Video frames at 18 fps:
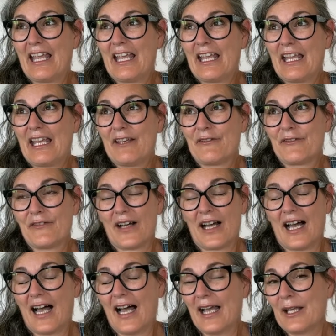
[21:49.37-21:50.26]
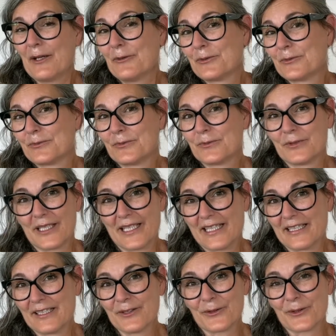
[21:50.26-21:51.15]
if I
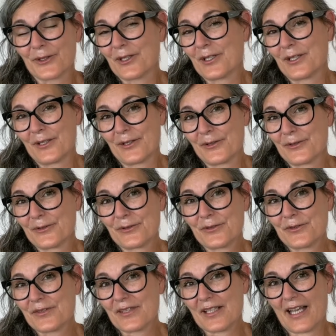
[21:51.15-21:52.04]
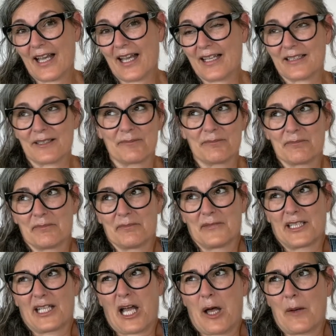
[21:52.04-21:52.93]
win or lose at
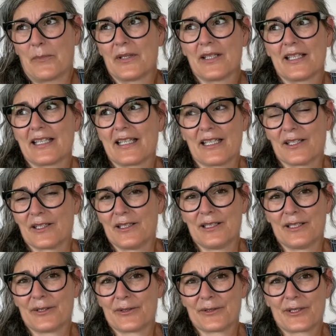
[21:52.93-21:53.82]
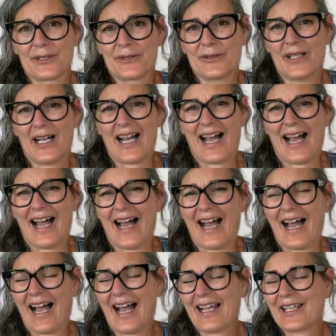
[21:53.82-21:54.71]
Monopoly or Ludo,
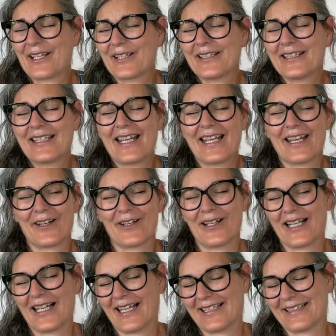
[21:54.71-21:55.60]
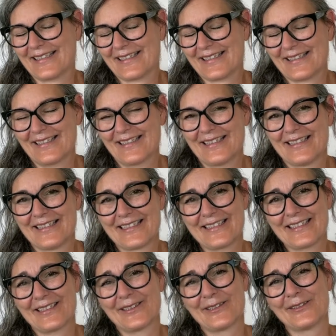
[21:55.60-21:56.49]
I couldn't care less.
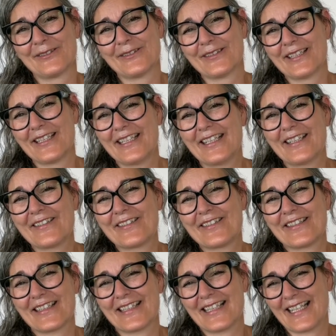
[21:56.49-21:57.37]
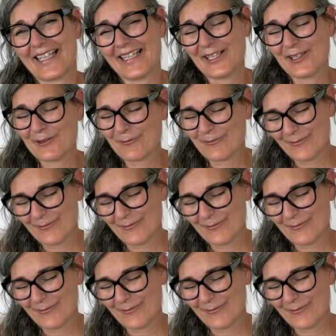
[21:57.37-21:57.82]
So usually